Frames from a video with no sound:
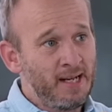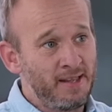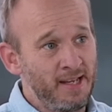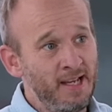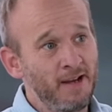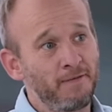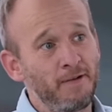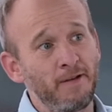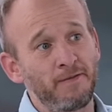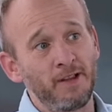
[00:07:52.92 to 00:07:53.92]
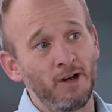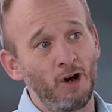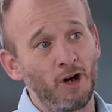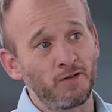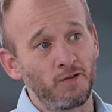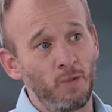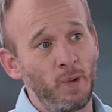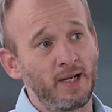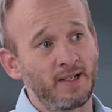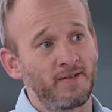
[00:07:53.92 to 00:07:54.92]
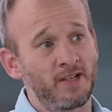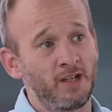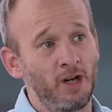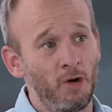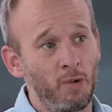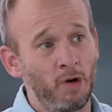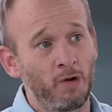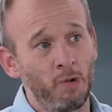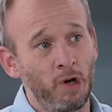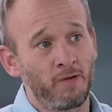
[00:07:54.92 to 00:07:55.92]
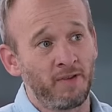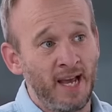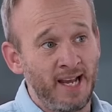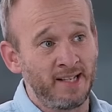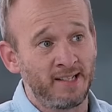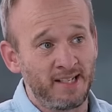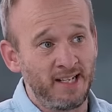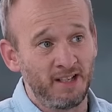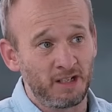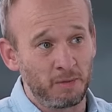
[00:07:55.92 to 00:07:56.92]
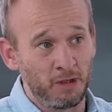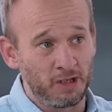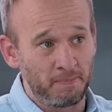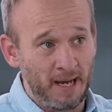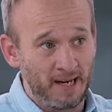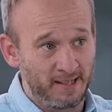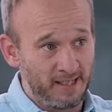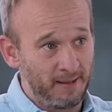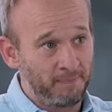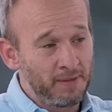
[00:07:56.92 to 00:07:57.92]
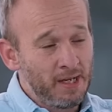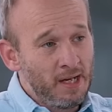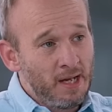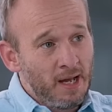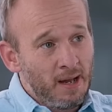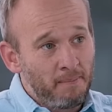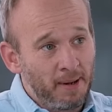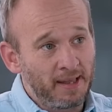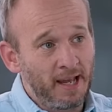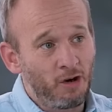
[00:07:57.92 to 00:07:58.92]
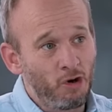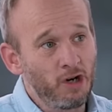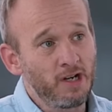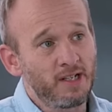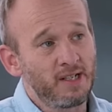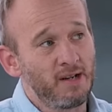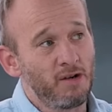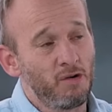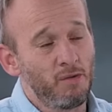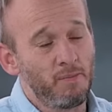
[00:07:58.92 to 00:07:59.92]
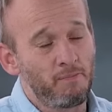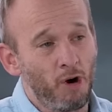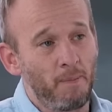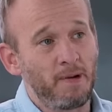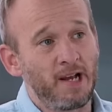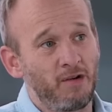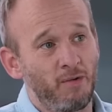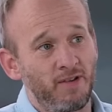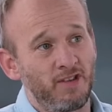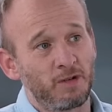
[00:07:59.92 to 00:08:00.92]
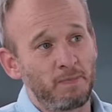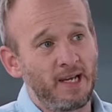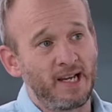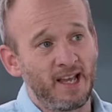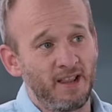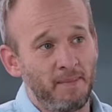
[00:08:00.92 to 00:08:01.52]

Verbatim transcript: The EFF in the last few weeks have said, no, we want to work with the ANC in this municipality. But they couldn't properly get rid of the Speaker and the